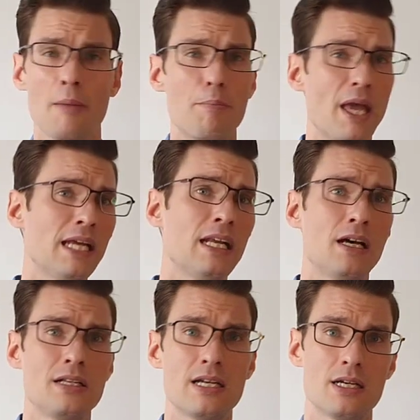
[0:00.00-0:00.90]
banging
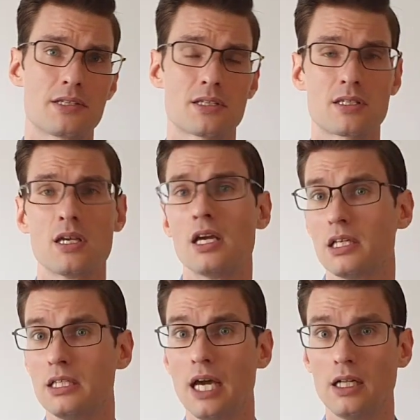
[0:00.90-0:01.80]
on desks,
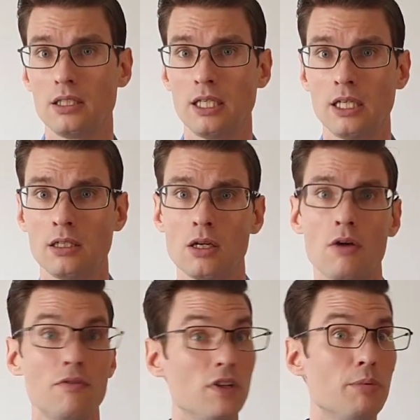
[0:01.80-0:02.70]
yelling,
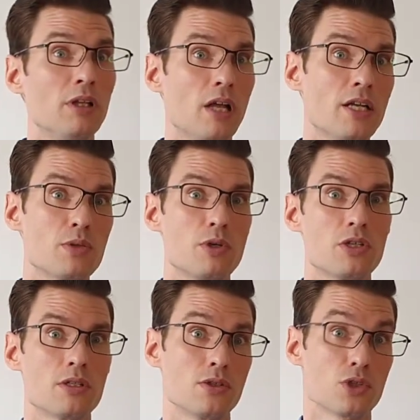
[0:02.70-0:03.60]
flipping light
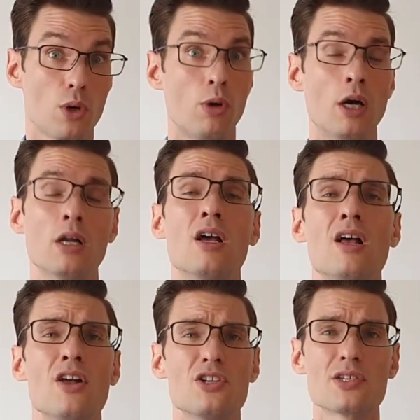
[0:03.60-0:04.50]
switches, and so on,
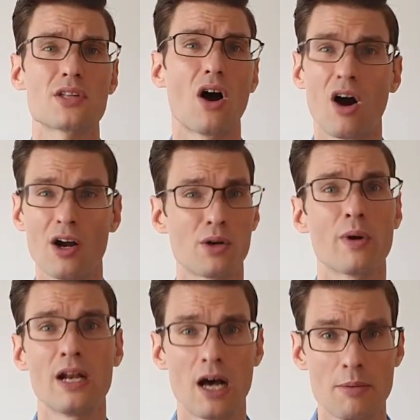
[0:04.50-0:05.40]
just aren't a
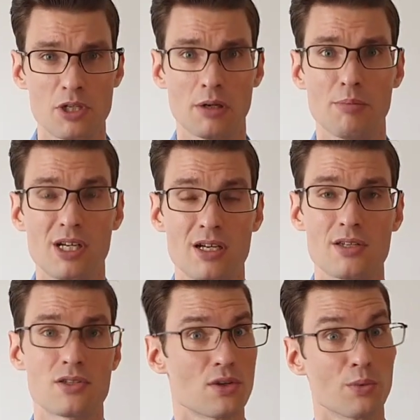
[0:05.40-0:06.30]
great option
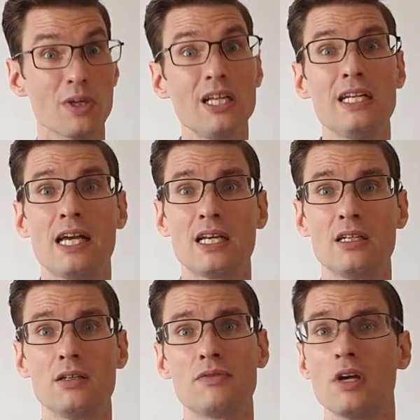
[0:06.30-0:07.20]
because they're really
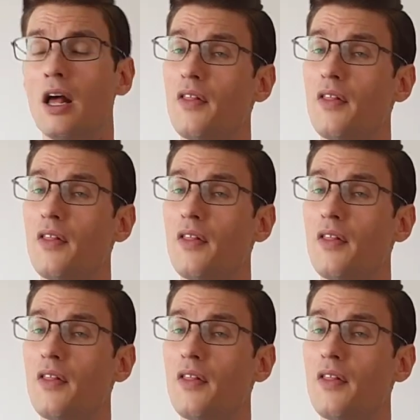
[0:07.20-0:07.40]
negative.